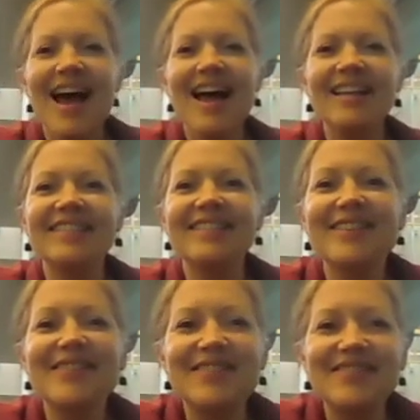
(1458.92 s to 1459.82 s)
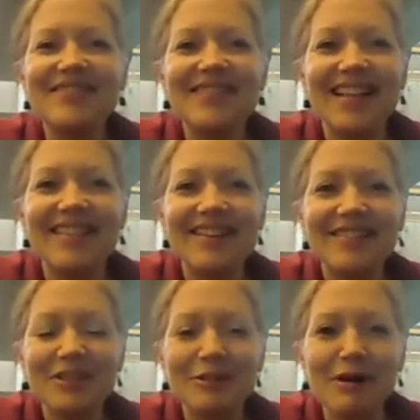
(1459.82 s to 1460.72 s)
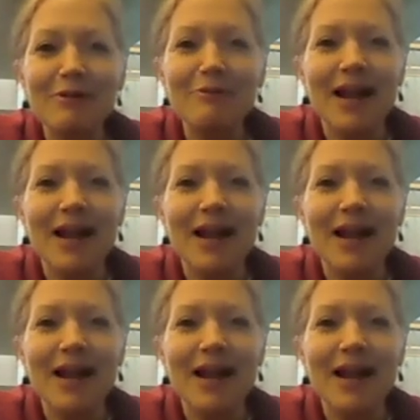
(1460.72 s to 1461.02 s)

And so that's all she wrote.